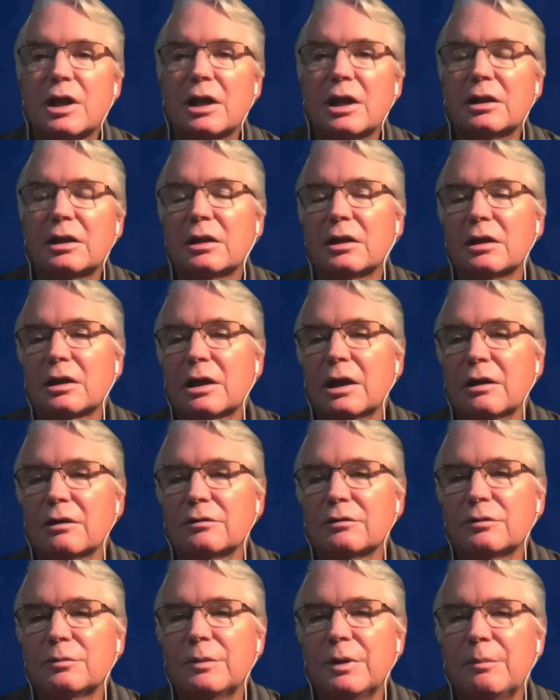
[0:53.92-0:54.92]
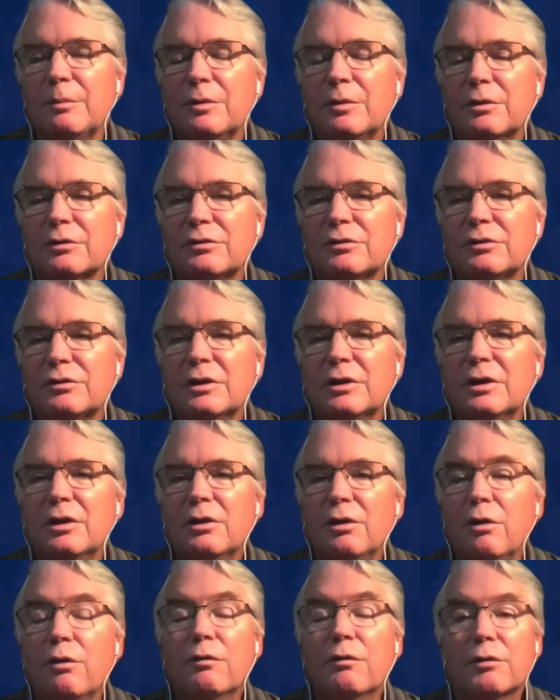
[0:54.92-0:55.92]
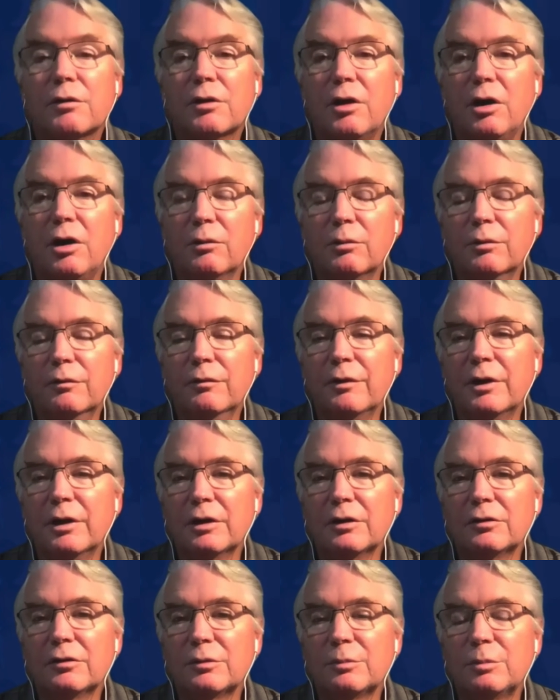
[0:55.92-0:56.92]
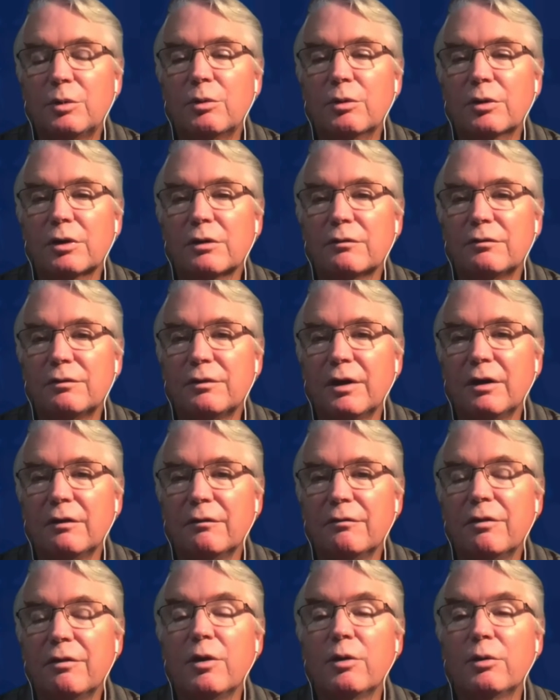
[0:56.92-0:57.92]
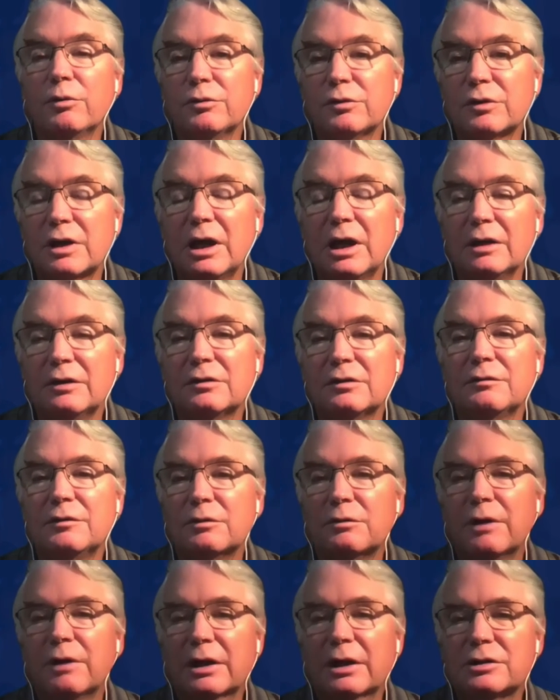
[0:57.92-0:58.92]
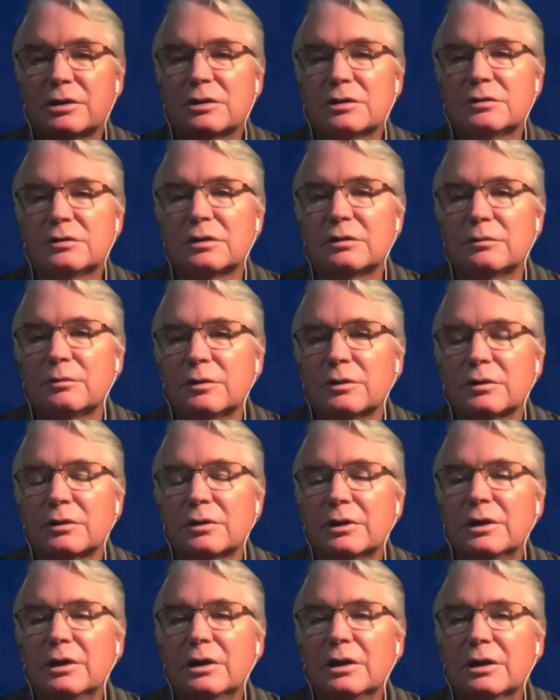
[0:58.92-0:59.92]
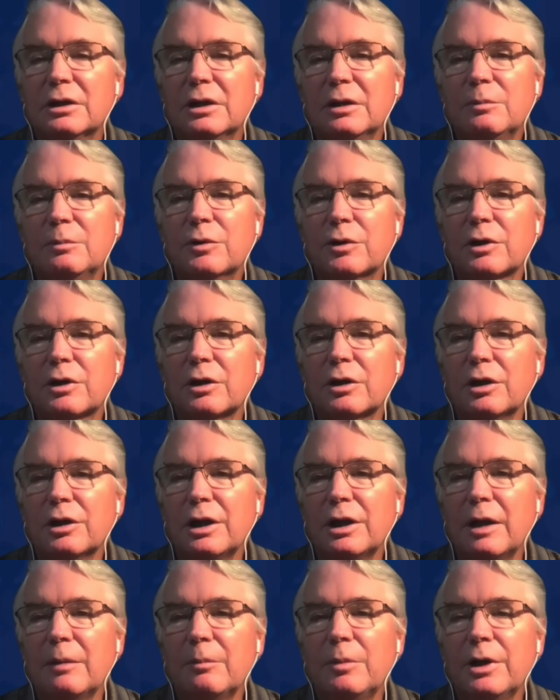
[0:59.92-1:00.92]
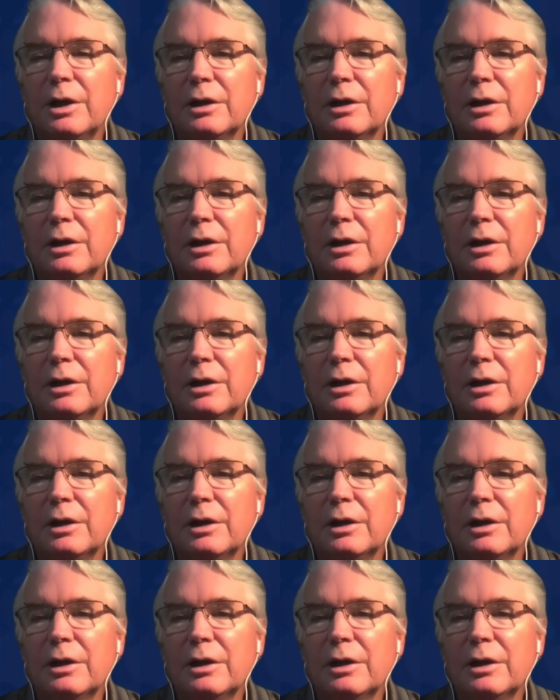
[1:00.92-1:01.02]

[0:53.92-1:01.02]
that the council members overall were very supportive of those kinds of directions, and we'll keep working on that.